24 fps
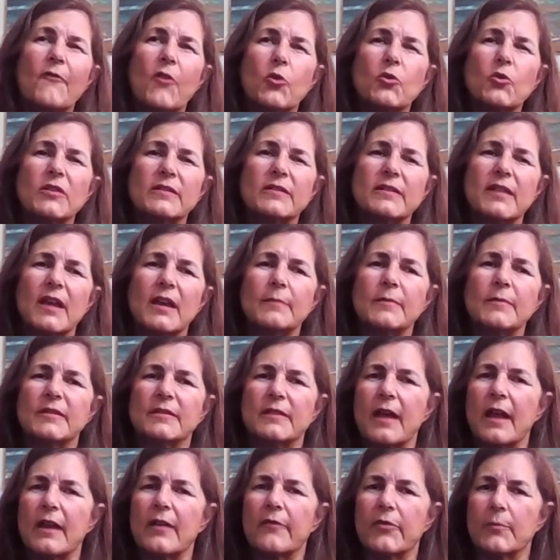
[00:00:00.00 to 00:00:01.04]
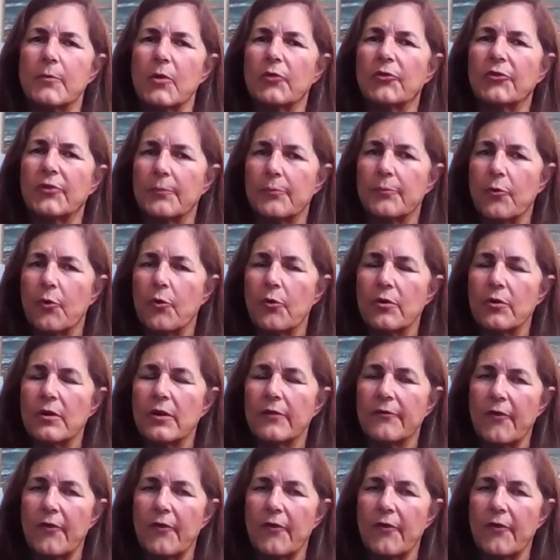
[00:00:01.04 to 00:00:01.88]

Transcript: focus time is kind of the most important